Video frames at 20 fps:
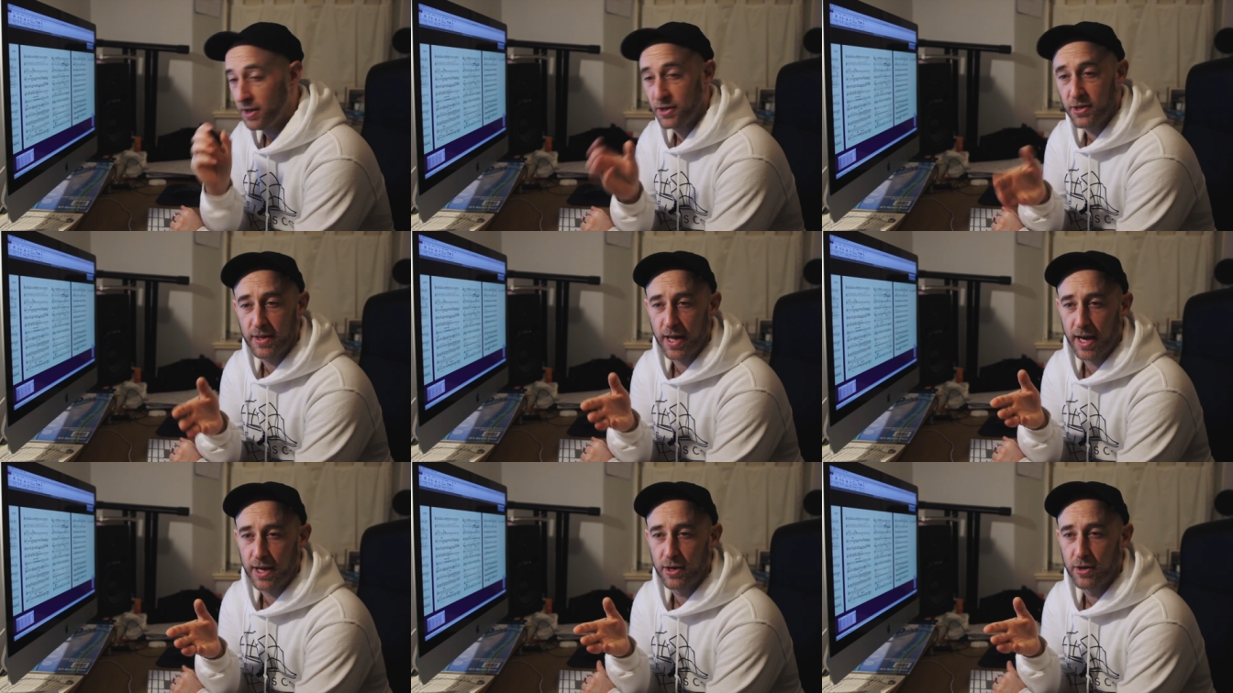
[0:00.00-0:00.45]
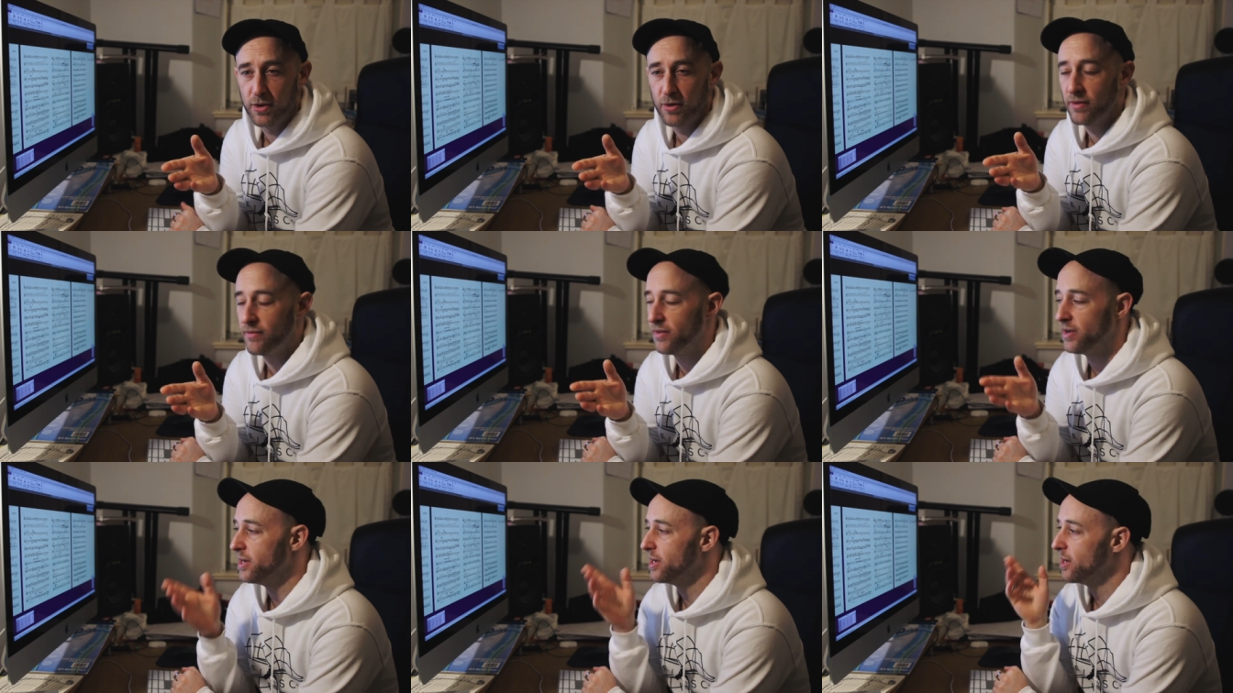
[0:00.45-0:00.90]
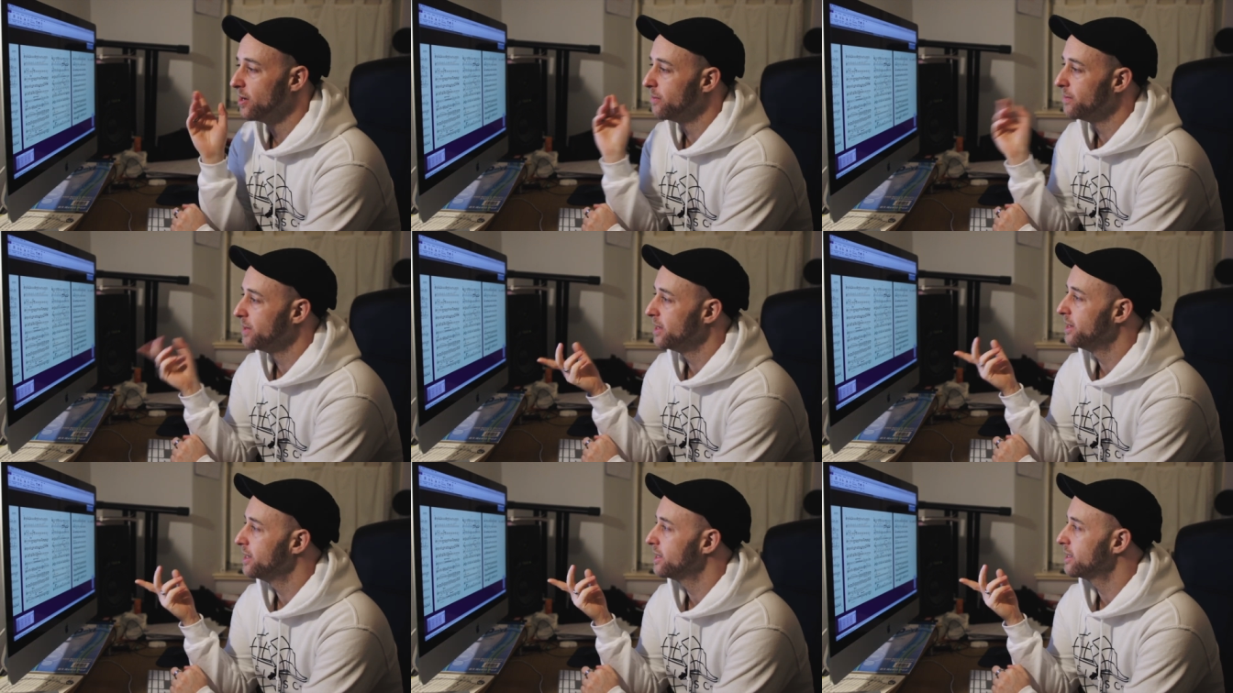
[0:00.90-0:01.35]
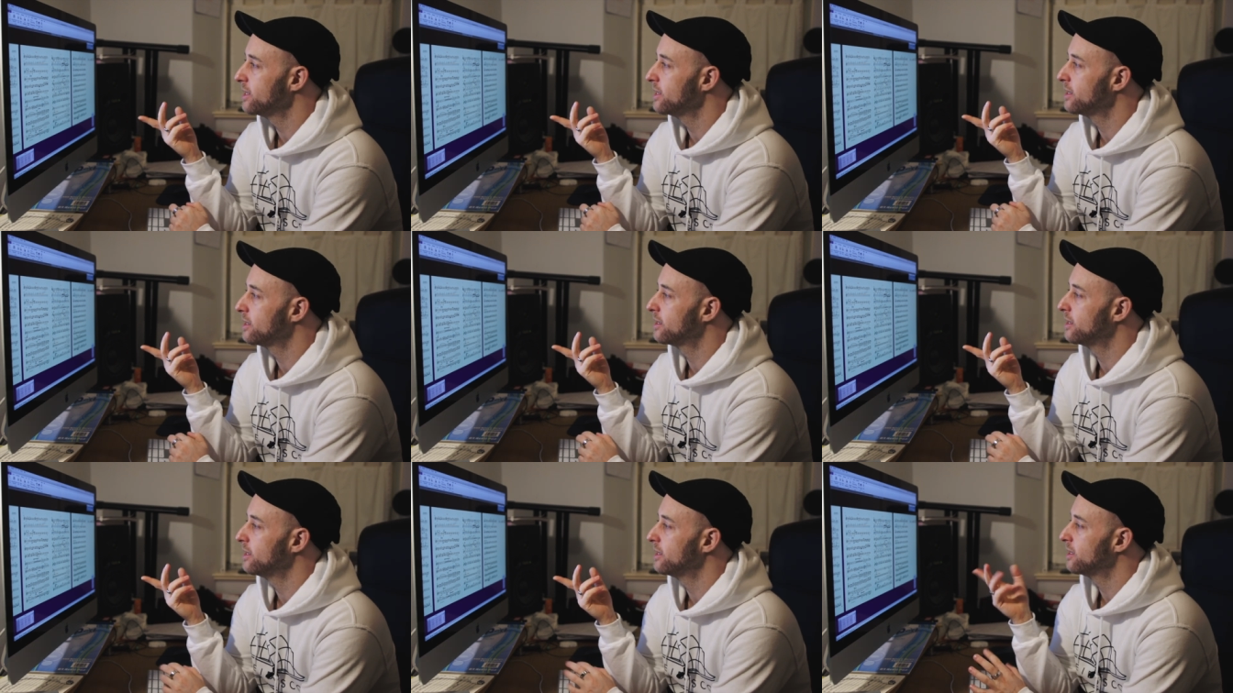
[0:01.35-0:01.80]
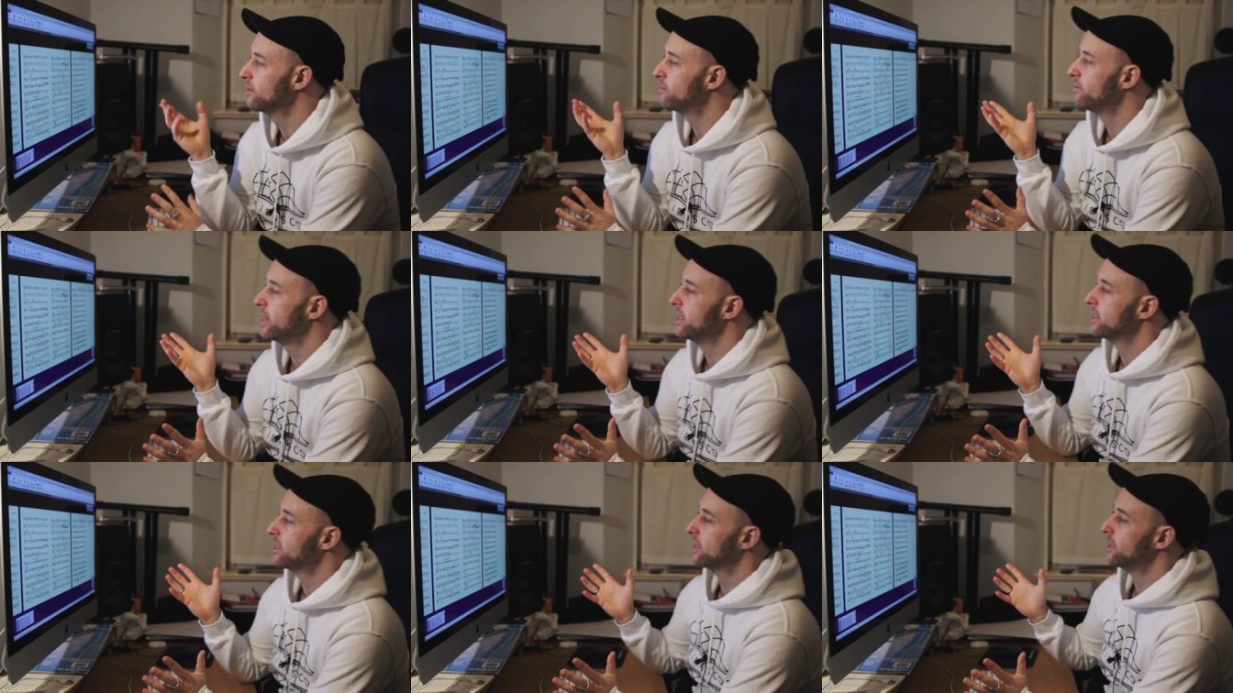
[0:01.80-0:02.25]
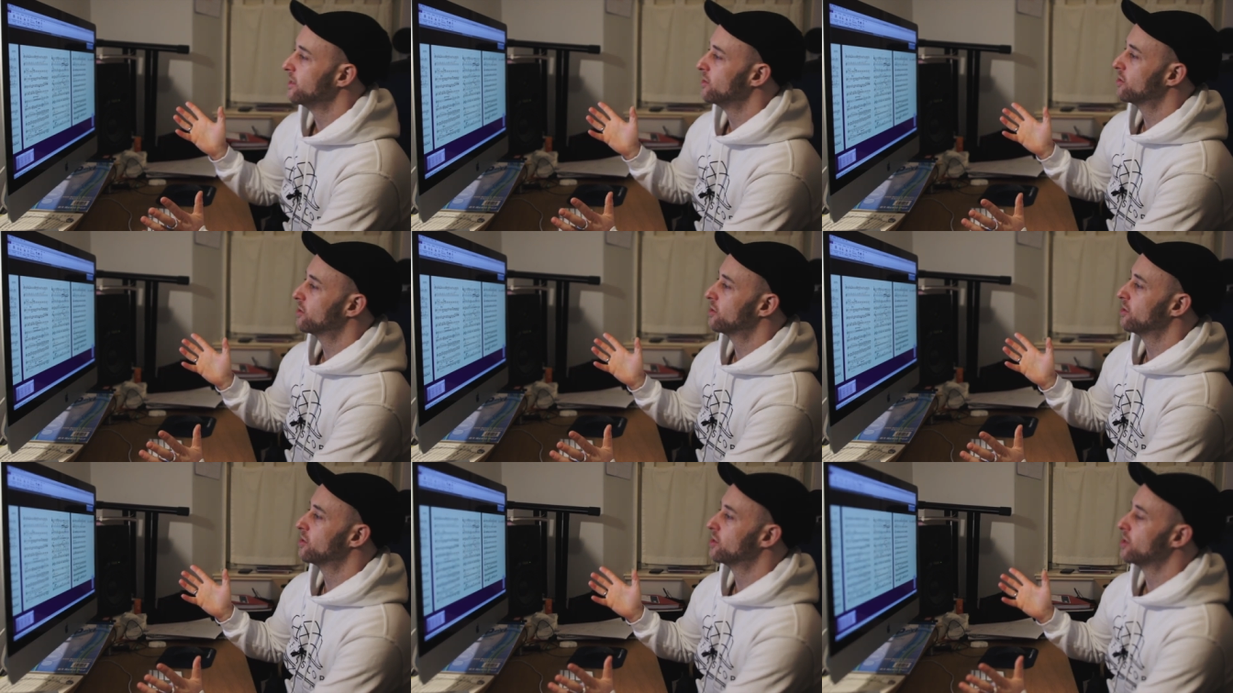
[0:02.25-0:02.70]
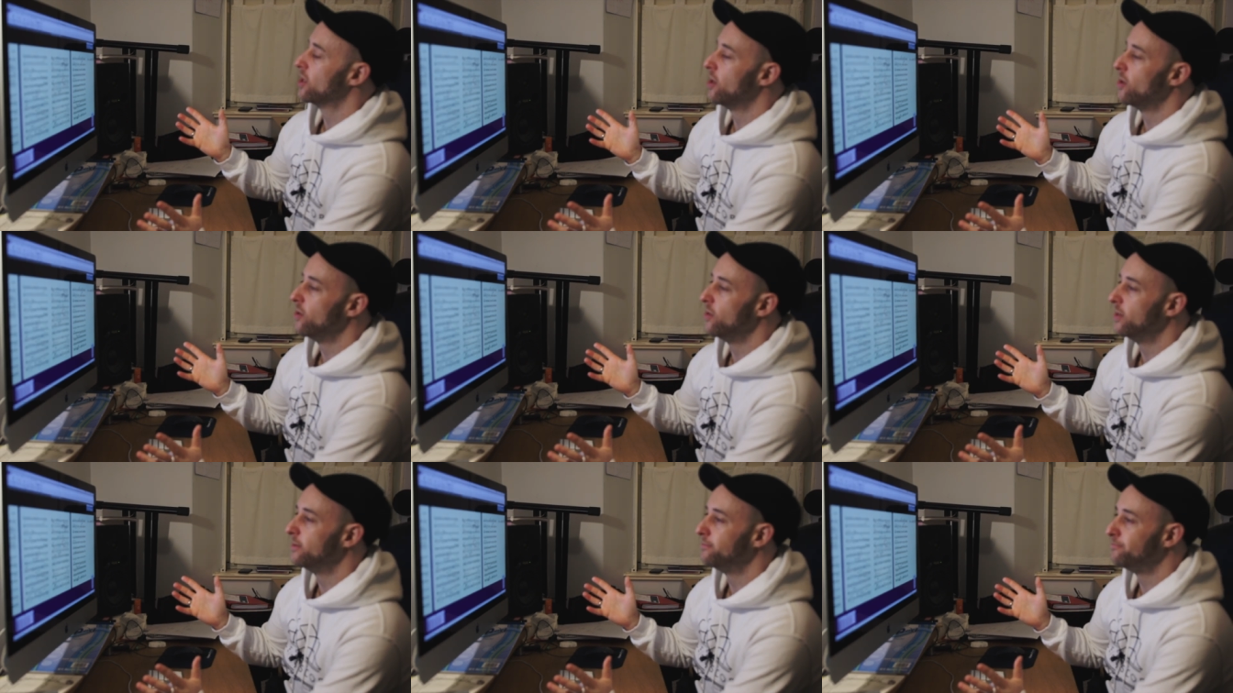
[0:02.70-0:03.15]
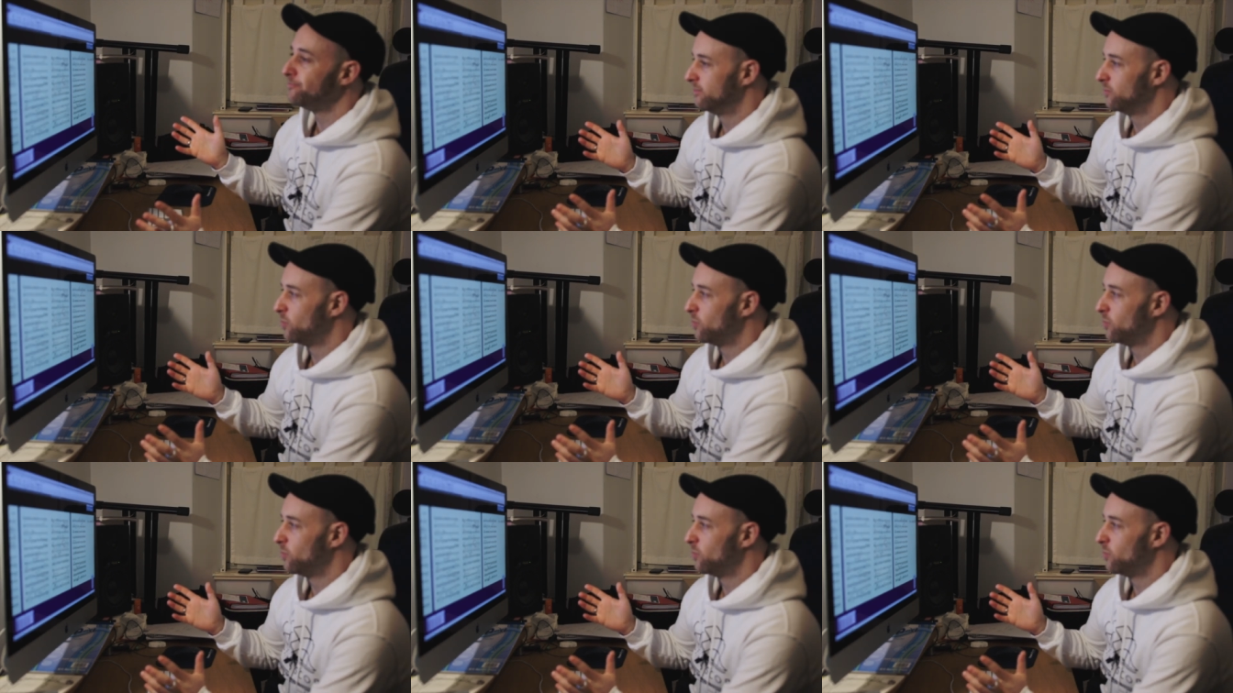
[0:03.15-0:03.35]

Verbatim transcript: but I'll do that in another video. I mean, this is this is basically just to show